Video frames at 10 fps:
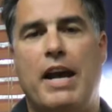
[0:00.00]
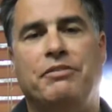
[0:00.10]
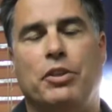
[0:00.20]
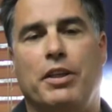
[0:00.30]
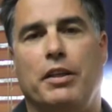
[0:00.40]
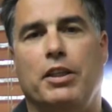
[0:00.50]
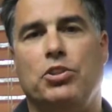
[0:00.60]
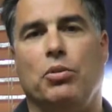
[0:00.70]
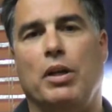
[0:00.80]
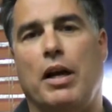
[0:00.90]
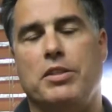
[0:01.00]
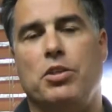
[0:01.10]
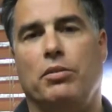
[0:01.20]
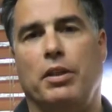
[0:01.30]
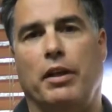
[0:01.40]
After the initial
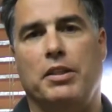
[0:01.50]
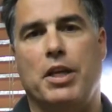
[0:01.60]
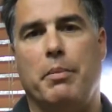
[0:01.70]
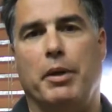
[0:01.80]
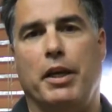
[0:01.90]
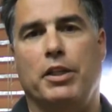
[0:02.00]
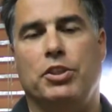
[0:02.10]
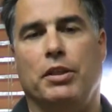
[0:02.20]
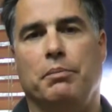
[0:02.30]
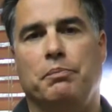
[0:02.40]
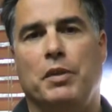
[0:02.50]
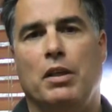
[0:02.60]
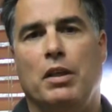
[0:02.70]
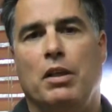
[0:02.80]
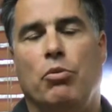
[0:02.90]
consult and examination,
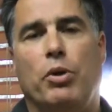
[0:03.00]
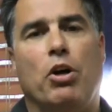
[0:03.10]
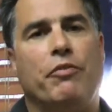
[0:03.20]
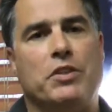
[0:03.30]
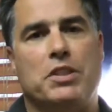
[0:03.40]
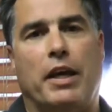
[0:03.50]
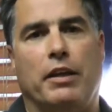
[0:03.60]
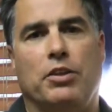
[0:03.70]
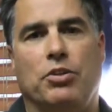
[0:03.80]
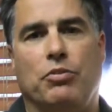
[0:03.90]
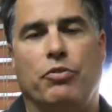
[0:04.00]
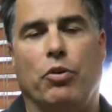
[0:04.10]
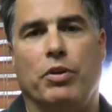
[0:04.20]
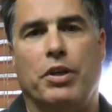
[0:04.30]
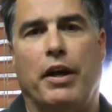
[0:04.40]
we often send you
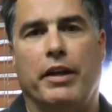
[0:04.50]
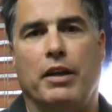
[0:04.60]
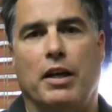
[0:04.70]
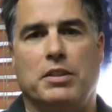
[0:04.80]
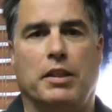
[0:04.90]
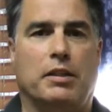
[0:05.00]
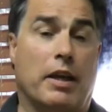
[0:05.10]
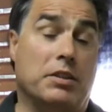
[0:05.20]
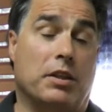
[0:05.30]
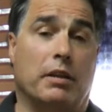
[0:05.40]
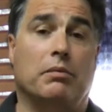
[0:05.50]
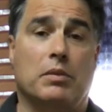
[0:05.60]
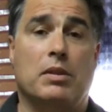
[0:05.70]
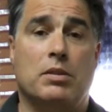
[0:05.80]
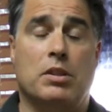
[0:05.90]
for diagnostic testing,
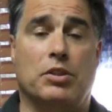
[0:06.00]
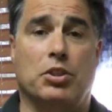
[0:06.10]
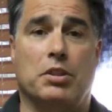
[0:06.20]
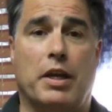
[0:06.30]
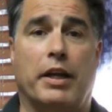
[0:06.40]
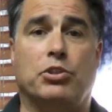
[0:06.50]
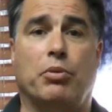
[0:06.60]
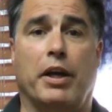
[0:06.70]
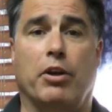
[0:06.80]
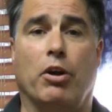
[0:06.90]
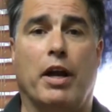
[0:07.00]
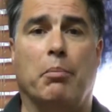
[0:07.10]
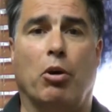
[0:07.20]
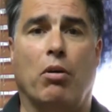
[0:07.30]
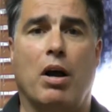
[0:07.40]
such as X-ray or
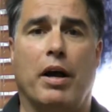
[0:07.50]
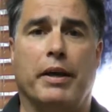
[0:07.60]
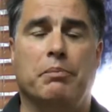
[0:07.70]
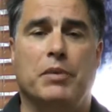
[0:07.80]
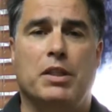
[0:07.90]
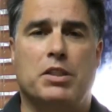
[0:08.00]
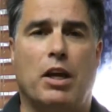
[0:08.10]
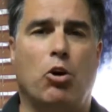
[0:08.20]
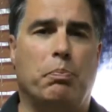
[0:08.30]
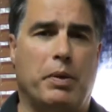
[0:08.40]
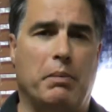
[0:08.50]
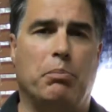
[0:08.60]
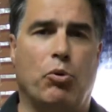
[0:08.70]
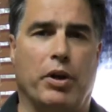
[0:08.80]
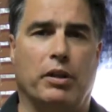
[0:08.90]
MRI, to help
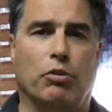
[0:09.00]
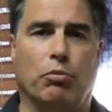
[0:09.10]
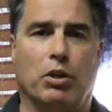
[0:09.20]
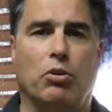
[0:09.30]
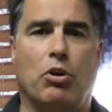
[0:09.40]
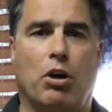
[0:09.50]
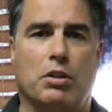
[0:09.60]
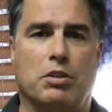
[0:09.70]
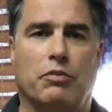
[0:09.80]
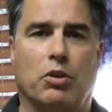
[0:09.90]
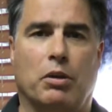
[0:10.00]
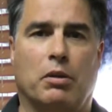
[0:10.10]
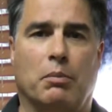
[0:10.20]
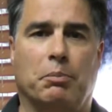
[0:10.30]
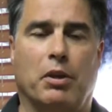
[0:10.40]
pinpoint the real cause of your
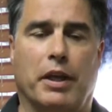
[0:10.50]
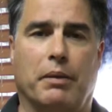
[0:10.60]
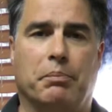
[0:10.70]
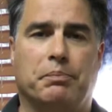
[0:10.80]
complaint.